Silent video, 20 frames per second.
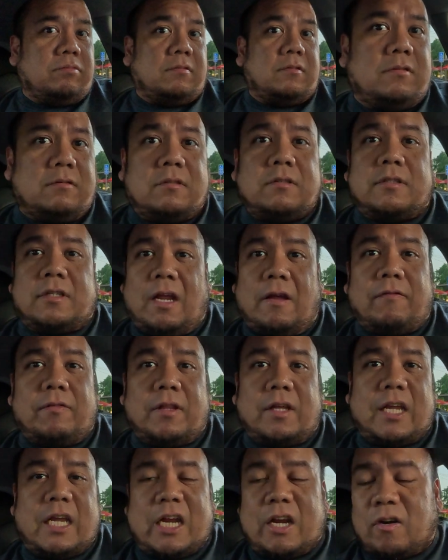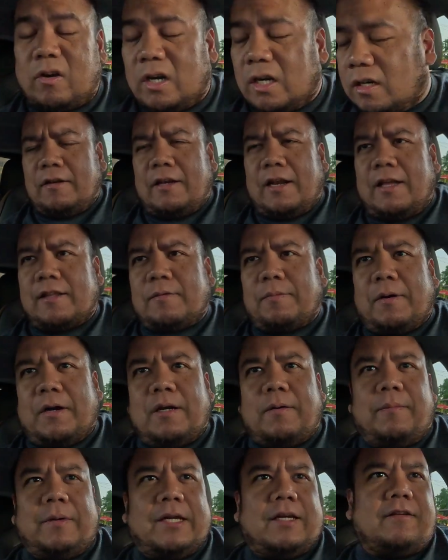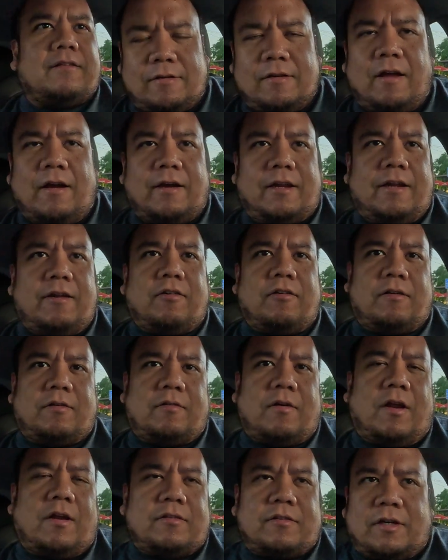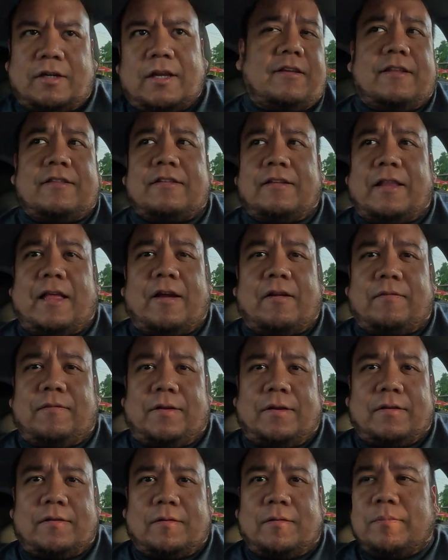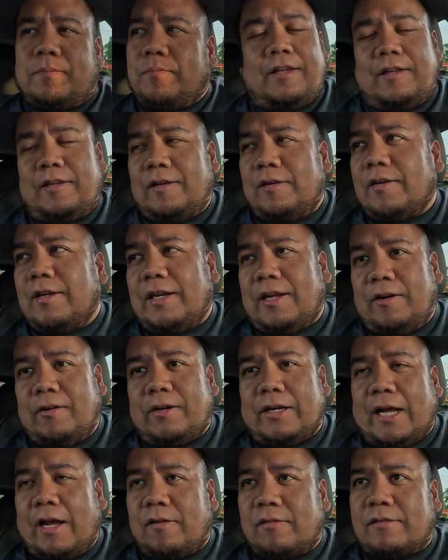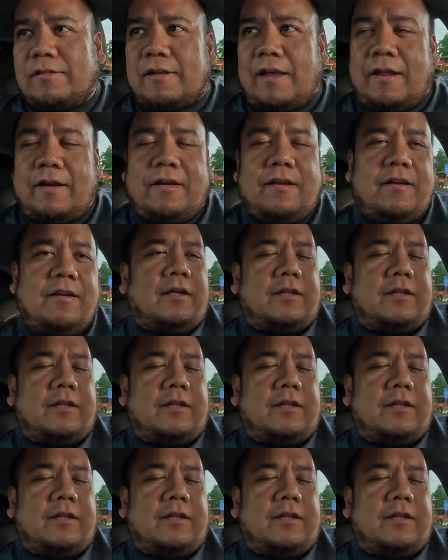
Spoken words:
you can definitely hear it. That's probably the biggest knock here on Crosstrek. It's a loud vehicle. You could hear the outside.